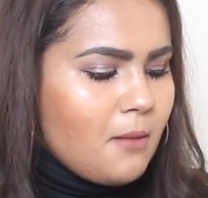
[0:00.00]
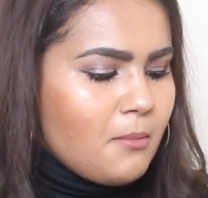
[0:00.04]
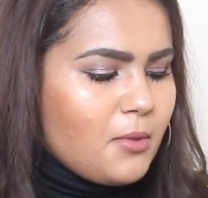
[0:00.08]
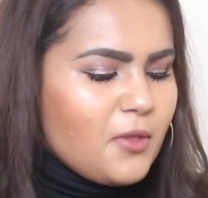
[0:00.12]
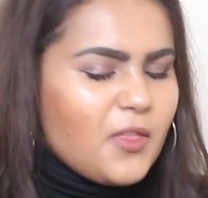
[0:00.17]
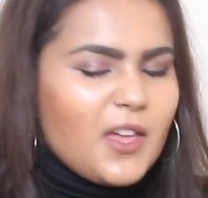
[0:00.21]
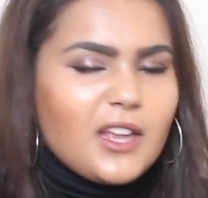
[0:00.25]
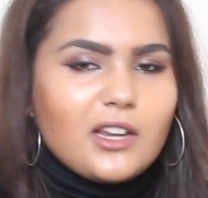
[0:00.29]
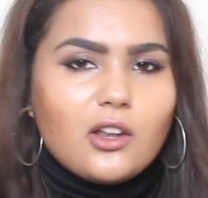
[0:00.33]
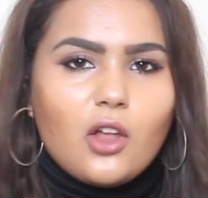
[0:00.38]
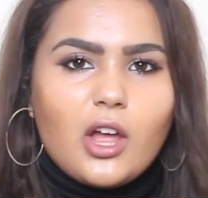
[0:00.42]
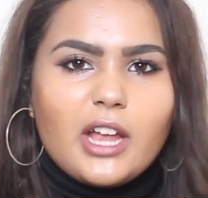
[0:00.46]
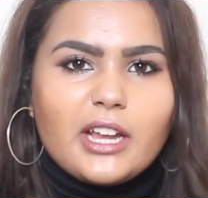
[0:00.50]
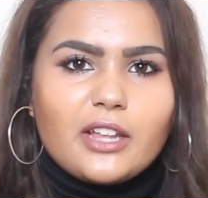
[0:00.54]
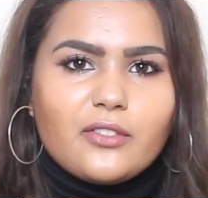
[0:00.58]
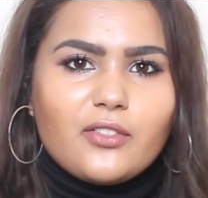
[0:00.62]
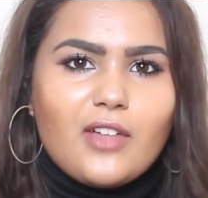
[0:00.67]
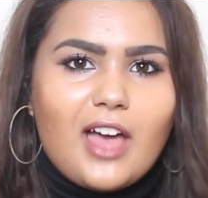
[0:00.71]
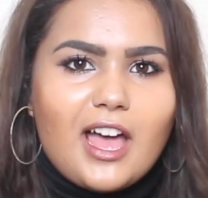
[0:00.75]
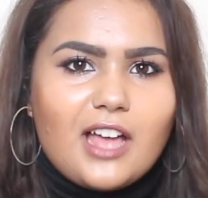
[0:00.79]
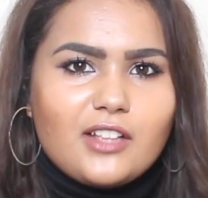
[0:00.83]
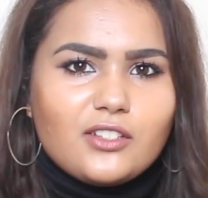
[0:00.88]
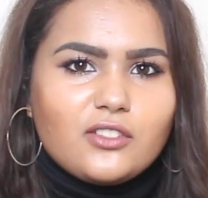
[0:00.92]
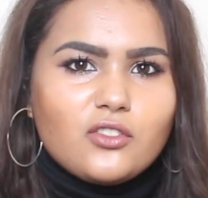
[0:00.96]
but they're like
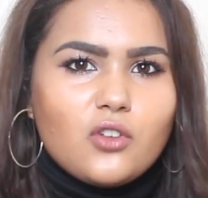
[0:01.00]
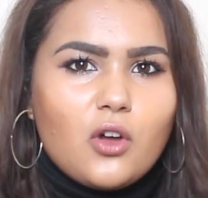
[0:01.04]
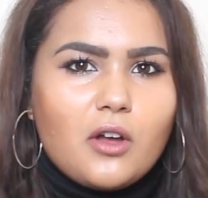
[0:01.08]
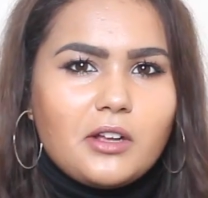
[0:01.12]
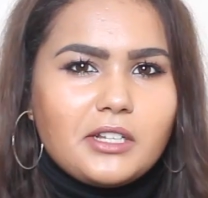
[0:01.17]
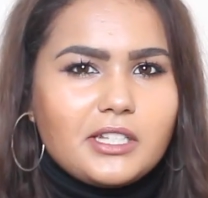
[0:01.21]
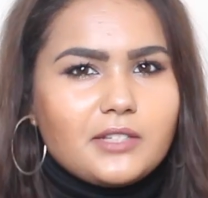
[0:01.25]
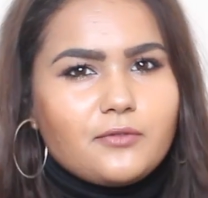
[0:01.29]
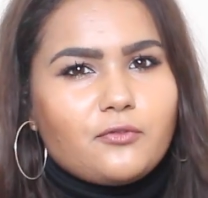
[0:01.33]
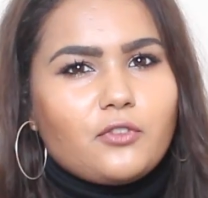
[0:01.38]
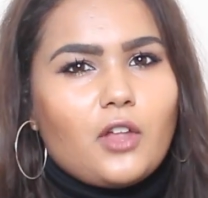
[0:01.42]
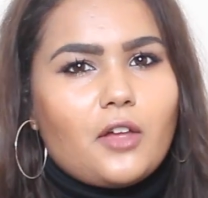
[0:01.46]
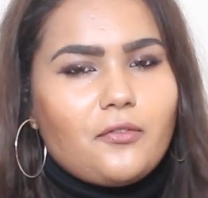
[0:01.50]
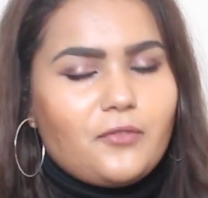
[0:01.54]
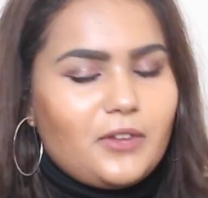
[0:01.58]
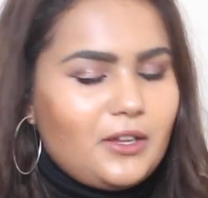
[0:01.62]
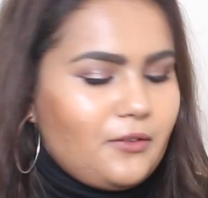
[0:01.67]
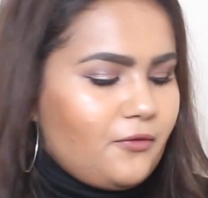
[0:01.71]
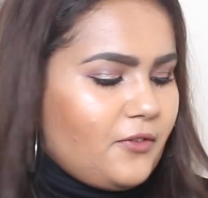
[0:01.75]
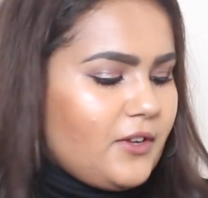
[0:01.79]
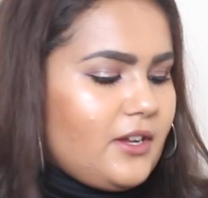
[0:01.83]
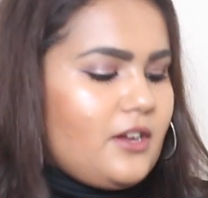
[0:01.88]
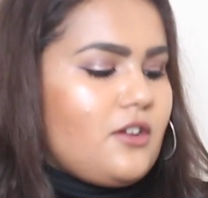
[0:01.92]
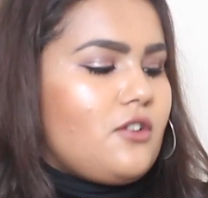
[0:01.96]
that nice
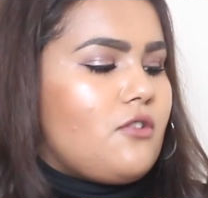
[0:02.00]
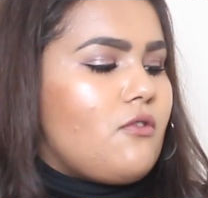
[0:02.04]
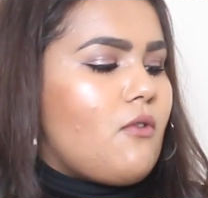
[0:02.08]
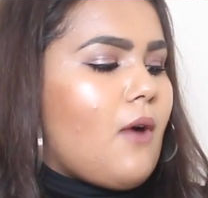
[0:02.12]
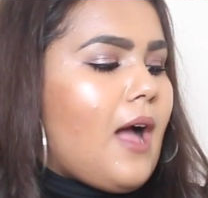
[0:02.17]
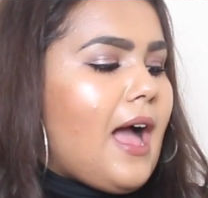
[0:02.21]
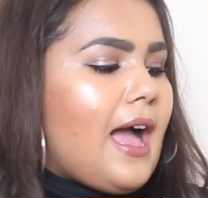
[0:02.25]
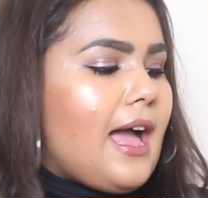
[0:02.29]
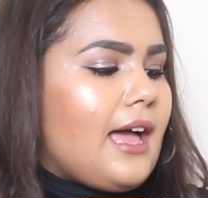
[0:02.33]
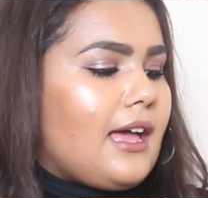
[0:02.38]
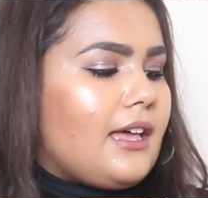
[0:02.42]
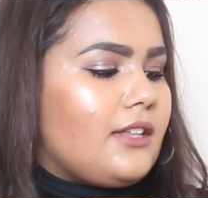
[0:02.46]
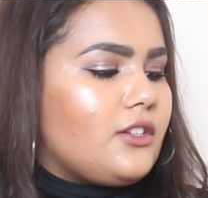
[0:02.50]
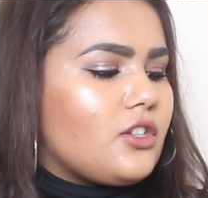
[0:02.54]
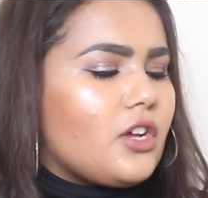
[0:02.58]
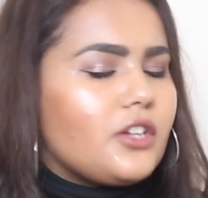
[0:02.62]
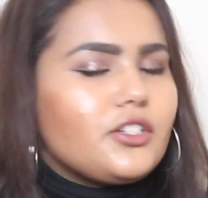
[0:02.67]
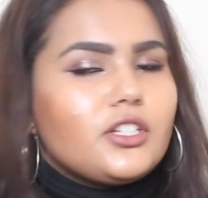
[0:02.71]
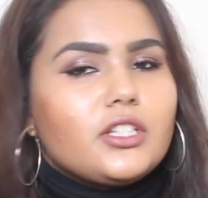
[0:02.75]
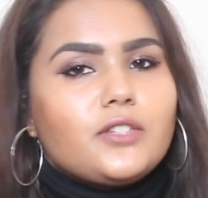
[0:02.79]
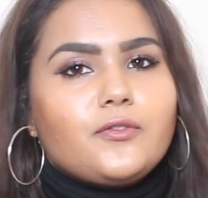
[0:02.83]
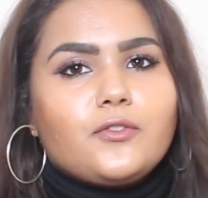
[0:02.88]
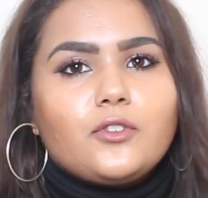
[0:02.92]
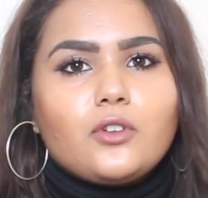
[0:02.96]
fluffy feel, and
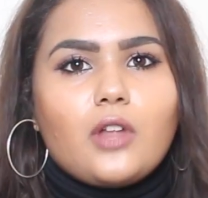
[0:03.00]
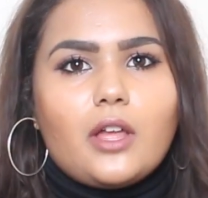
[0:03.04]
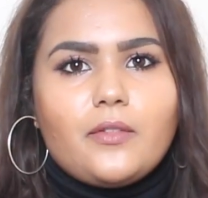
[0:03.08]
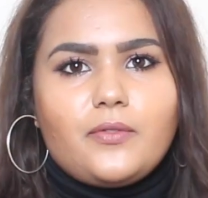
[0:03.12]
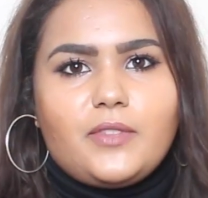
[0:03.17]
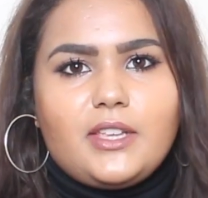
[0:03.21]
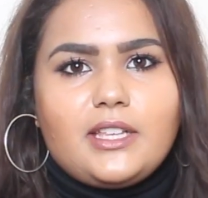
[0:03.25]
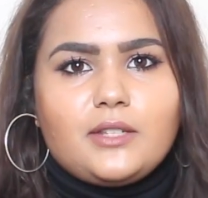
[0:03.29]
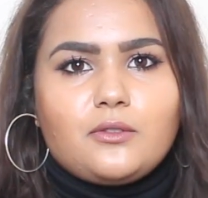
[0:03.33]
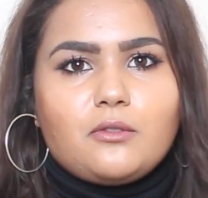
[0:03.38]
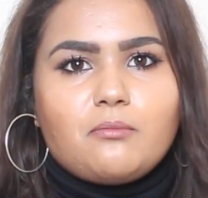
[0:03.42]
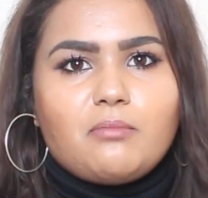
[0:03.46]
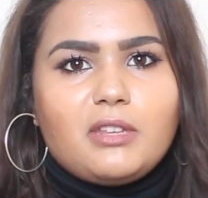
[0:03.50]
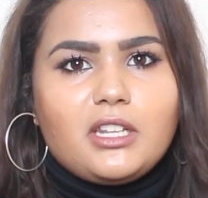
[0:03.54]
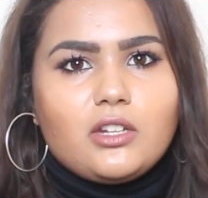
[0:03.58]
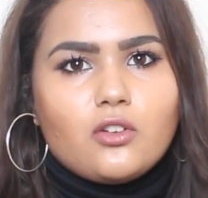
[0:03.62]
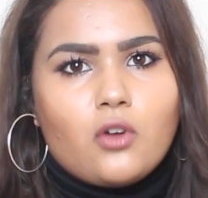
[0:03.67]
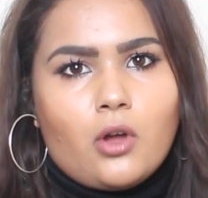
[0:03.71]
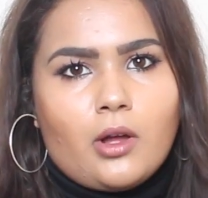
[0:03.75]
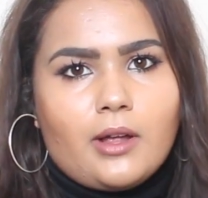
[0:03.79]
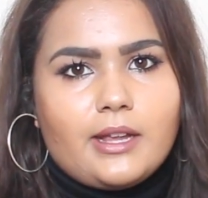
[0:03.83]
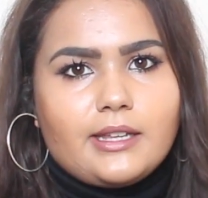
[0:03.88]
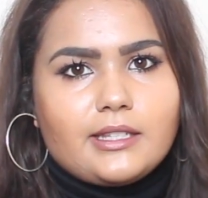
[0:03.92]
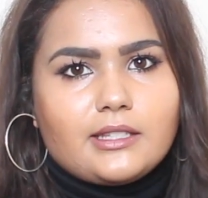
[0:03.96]
I just feel like these would be
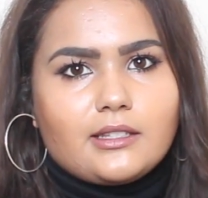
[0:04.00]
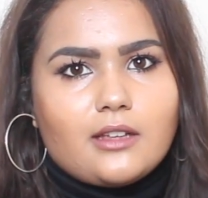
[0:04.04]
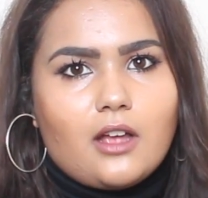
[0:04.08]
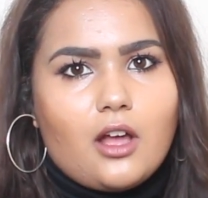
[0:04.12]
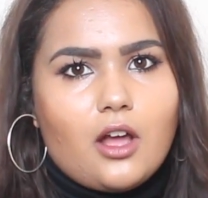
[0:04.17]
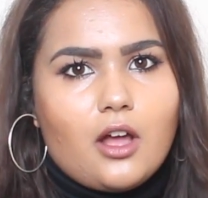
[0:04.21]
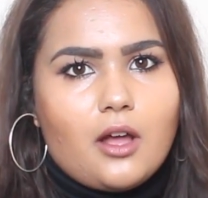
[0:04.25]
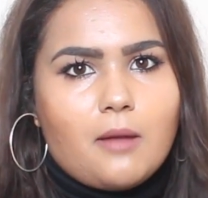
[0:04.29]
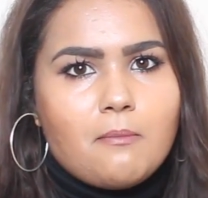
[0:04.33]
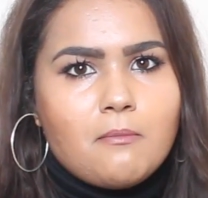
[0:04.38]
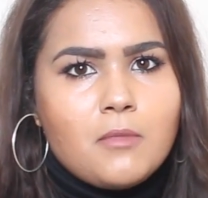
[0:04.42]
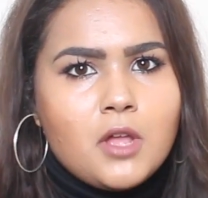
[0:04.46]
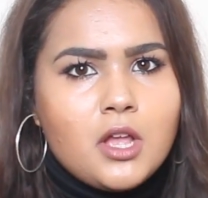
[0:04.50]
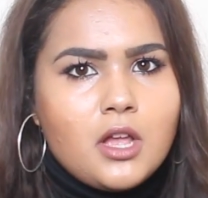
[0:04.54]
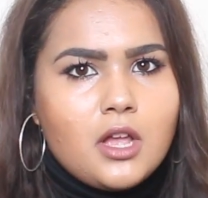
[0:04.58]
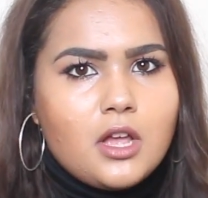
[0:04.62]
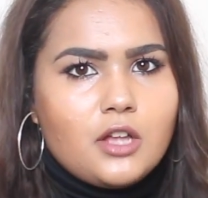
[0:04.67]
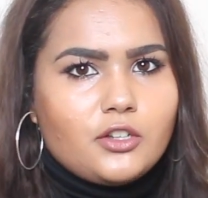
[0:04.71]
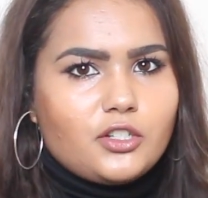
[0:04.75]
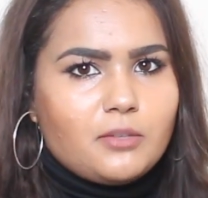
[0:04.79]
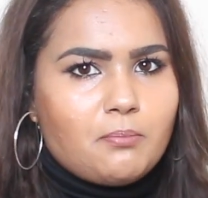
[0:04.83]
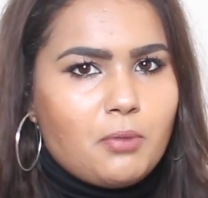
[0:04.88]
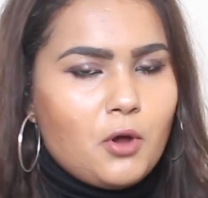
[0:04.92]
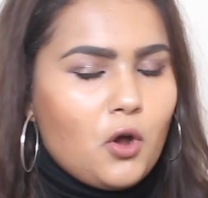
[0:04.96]
nice to
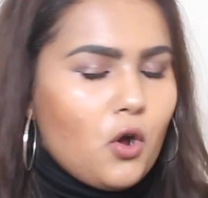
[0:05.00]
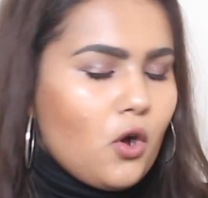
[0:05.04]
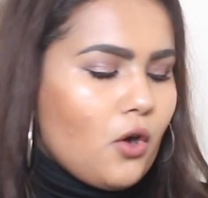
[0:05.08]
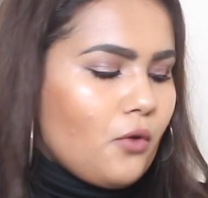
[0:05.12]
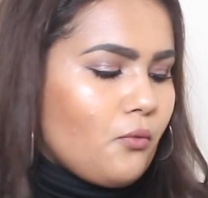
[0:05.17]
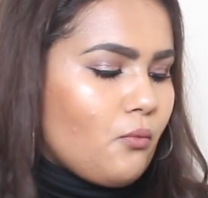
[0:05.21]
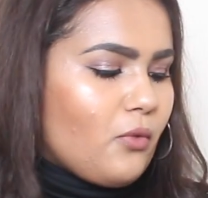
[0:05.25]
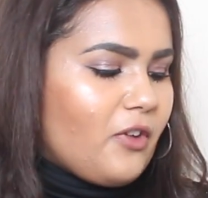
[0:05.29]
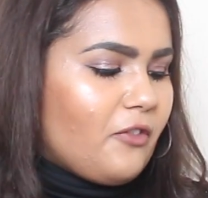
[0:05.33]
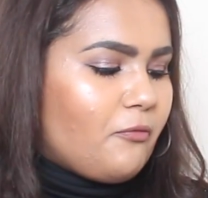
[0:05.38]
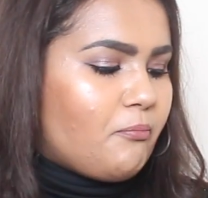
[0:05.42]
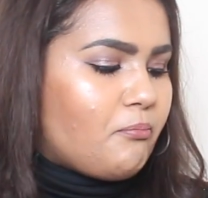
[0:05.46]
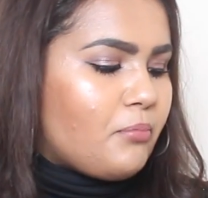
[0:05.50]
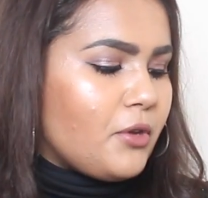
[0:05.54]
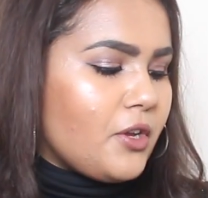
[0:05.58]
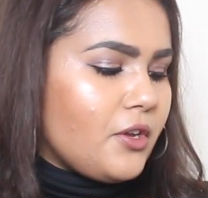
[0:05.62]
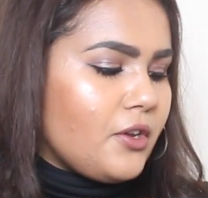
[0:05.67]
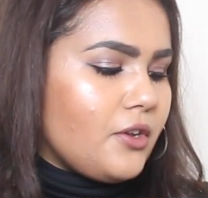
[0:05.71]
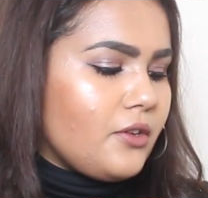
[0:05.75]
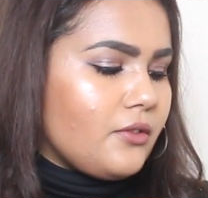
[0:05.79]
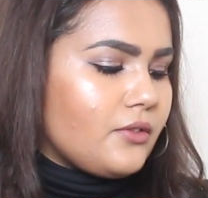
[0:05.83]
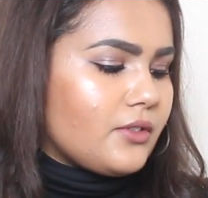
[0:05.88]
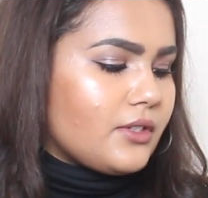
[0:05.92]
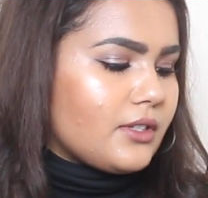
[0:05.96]
put on with
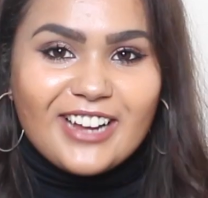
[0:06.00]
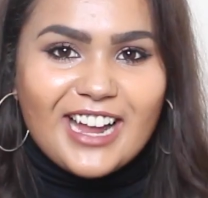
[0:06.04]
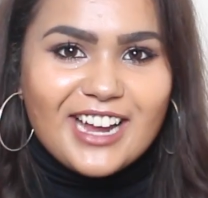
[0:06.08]
boots.